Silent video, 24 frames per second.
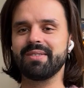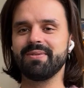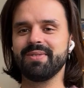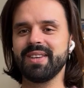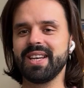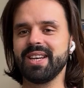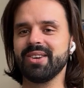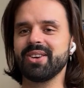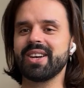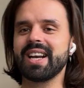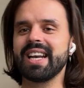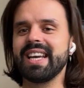
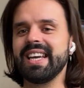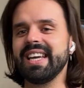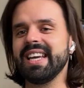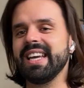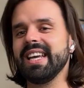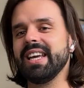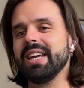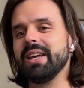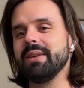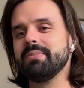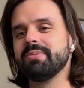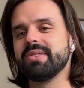video
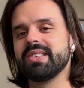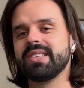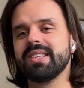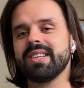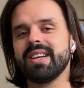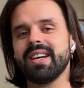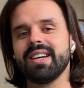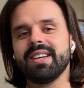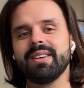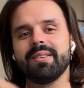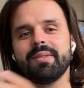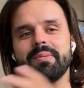clips,
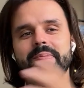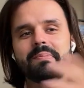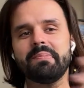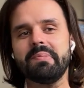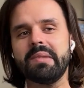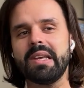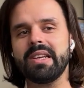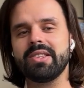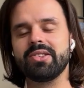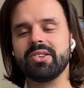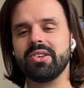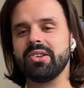
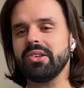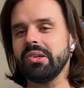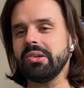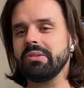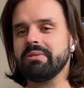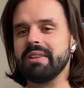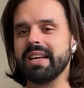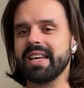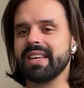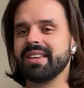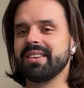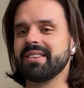
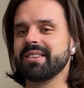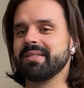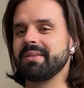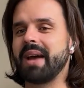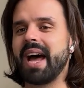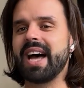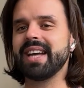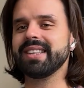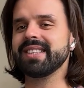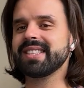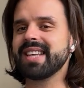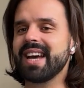like
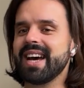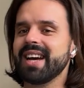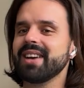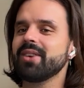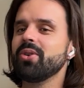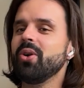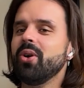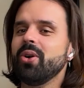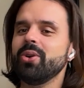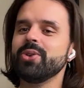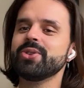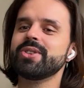ad tech
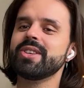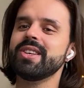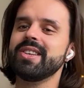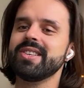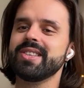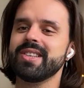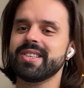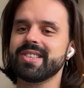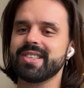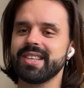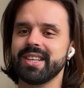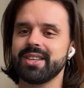courses,
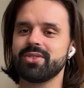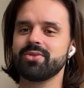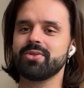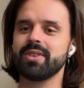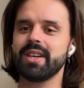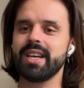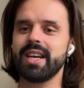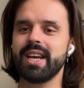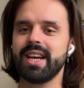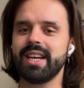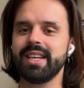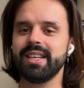
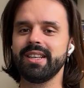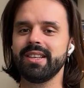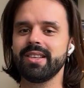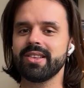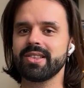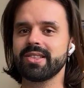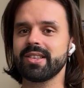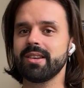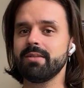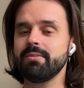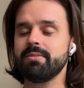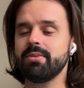etc. And at
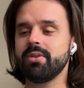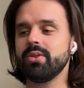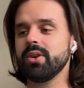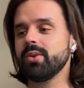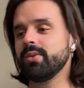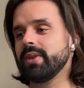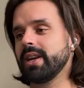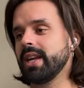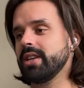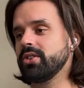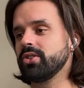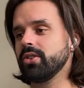some point,
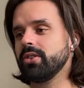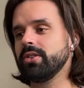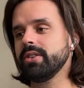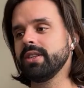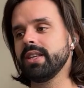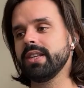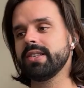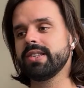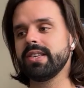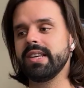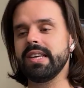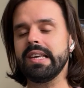when I joined
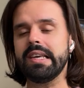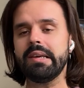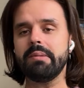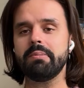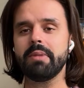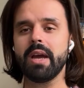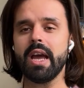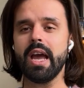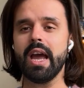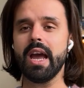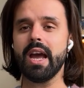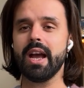the
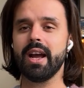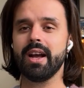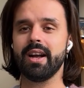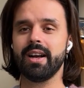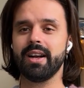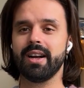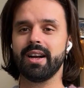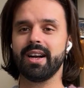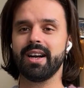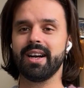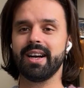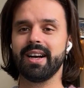team,
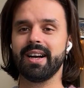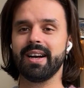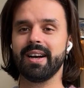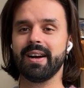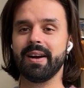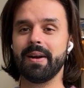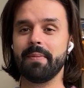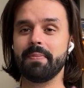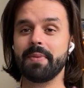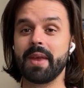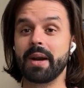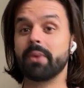
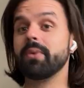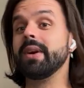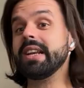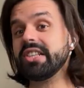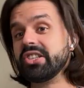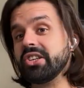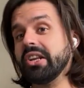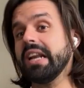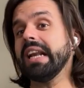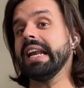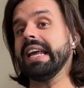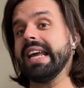
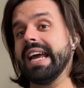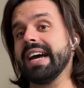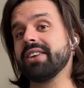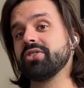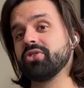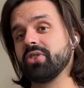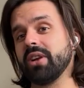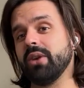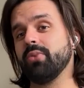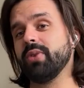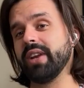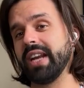originally,
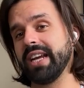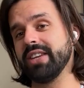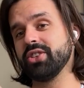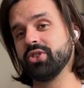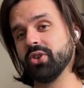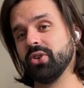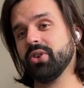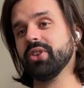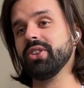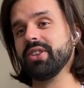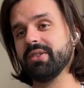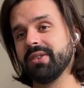actually, when I
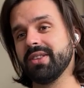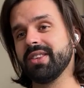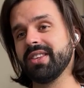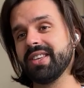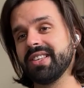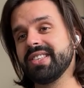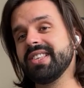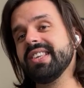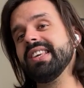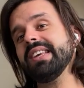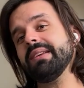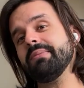joined the
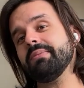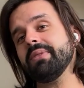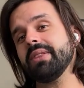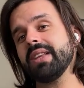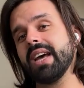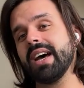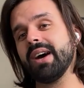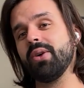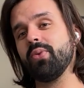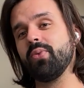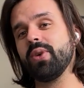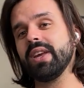team,
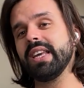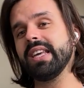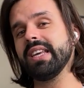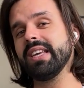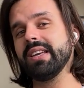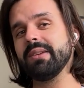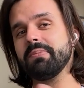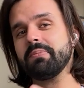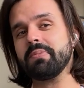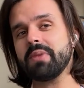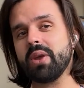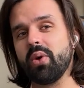
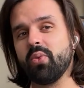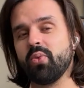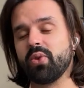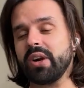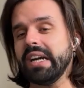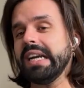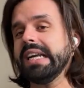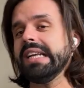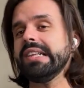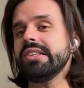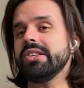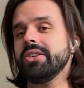we
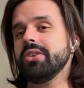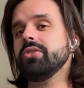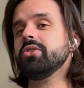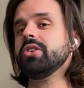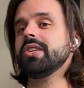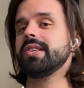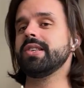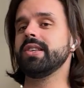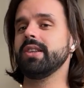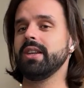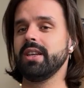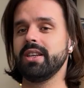weren't
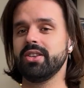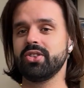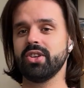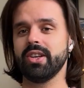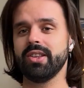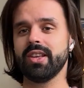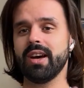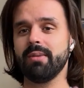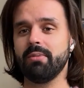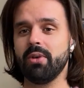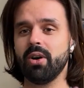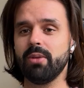UGC Ninja at
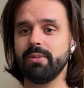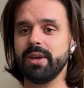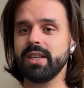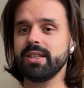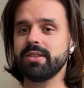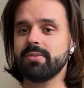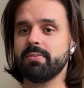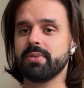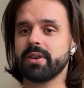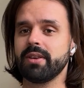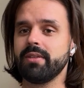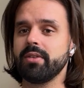that
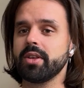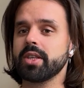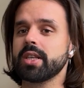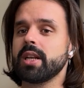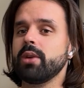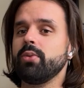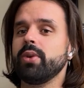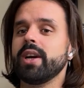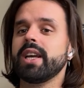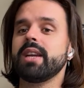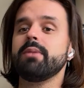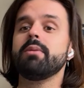moment. Previously,
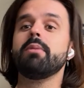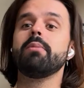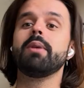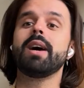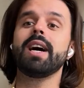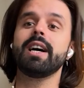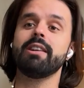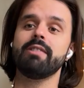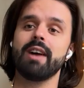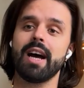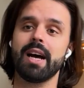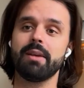we had a
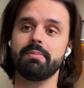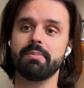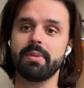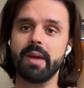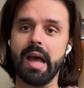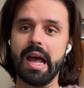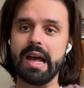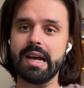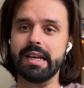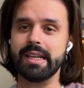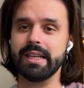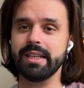mobile app,
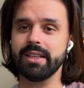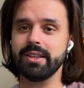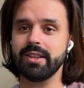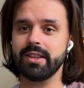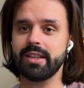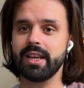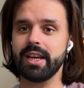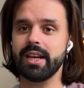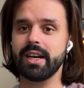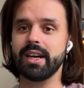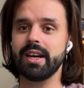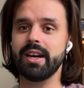and
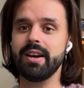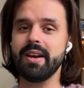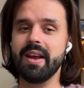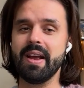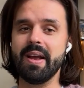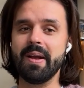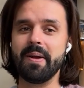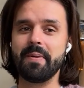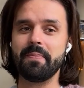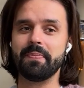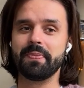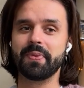
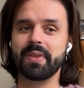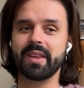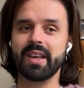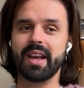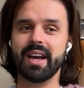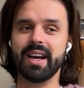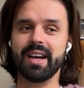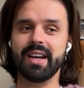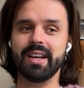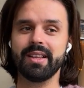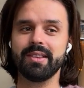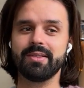
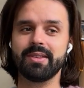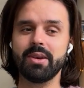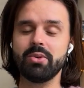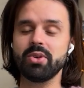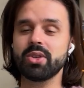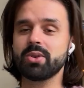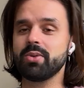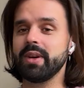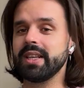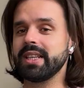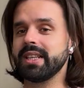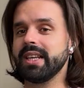that was
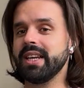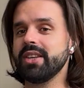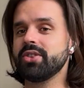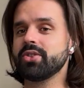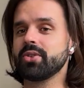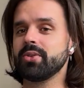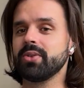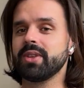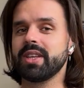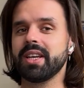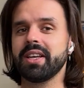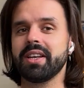quite
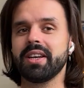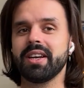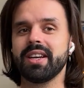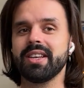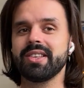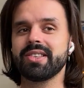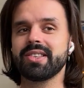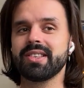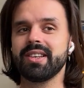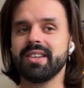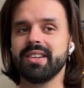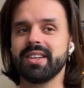natural that I
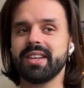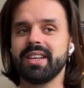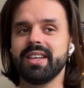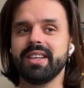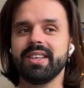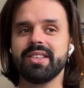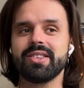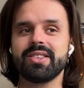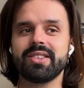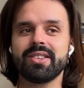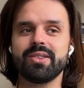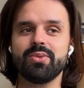
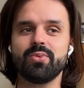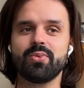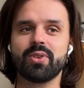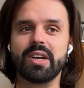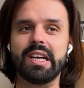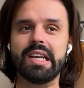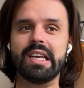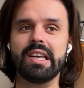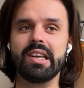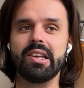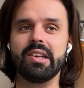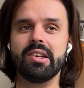started
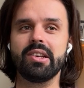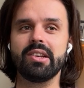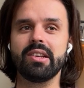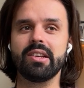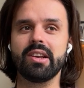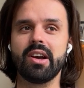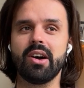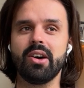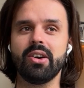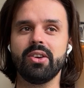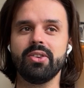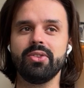
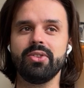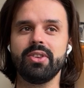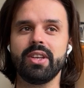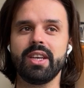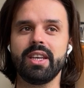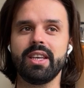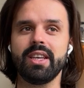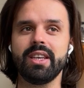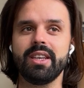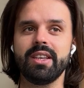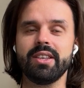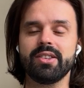working on
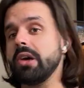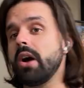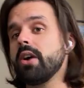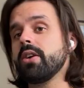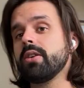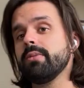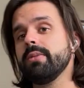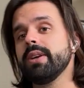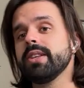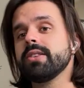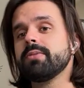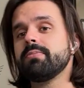the
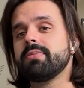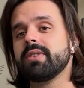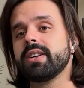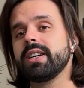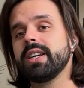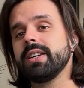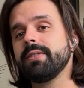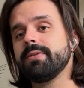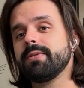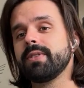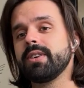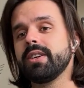documents
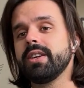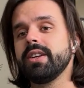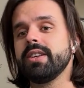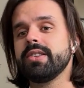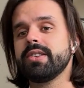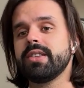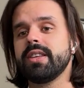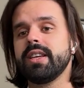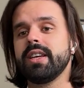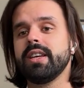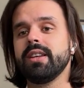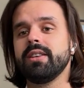part
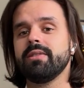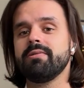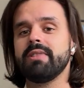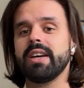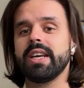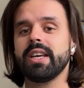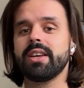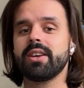first, then